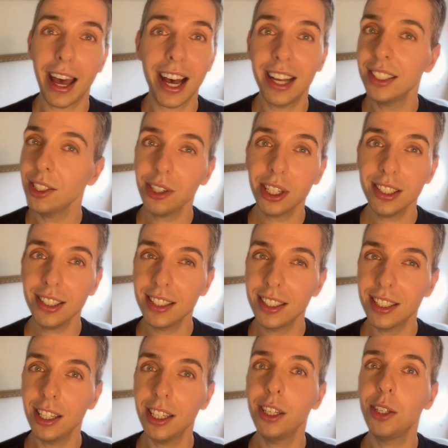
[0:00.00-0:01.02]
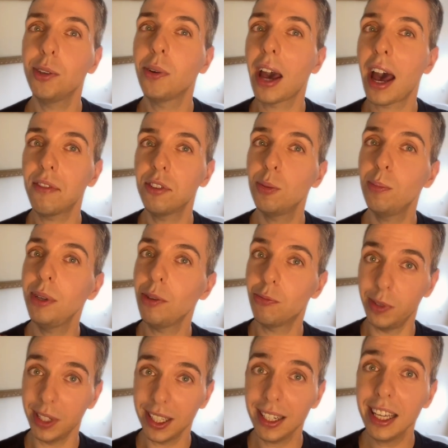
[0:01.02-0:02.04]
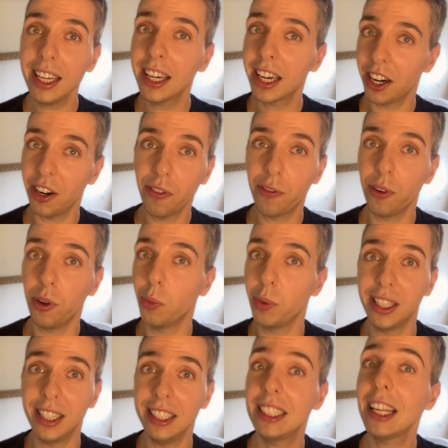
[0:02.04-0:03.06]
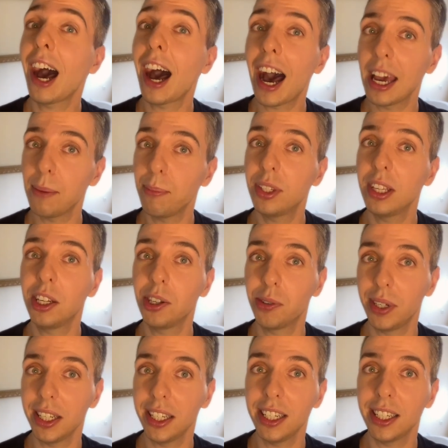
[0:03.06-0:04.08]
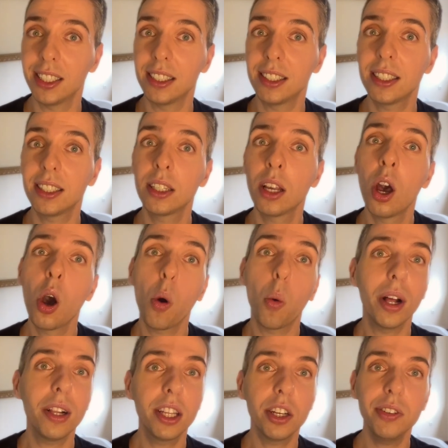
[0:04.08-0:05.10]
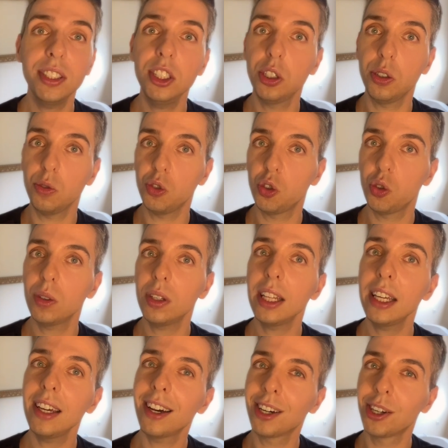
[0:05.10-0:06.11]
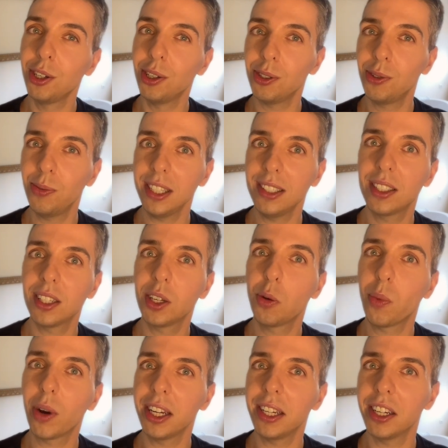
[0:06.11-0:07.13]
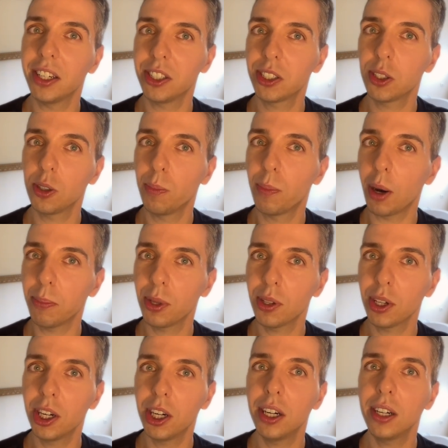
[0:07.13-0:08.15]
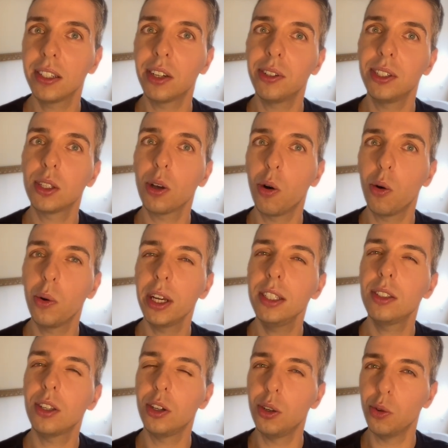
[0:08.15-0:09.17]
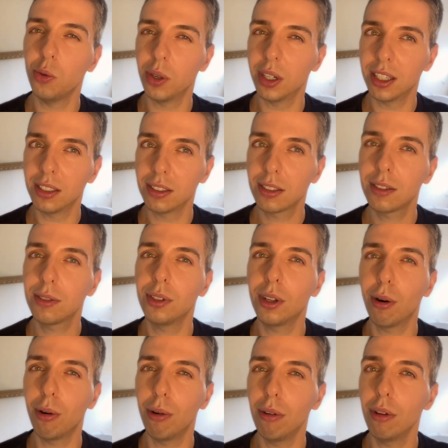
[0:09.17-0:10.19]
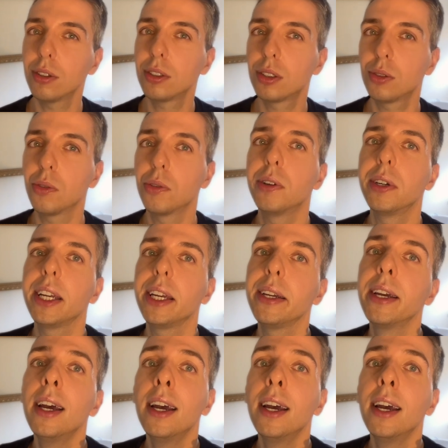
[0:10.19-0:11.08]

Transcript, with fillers: As you can see, you have to be really careful with these hyped ingredients. While there is usually a good reason why they're so popular, there is always nuance to the whole story.